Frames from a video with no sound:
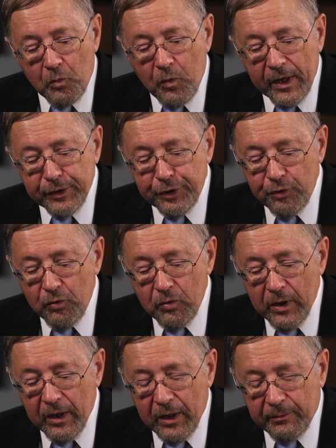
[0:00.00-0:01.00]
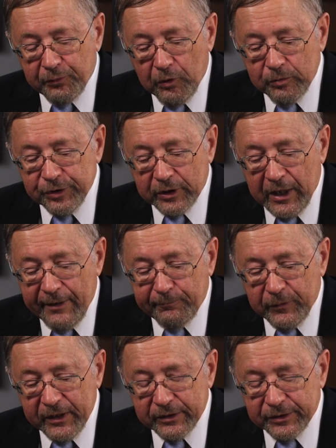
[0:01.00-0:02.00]
when you approach a
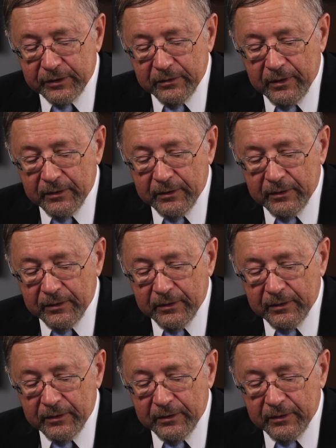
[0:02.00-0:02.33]
complex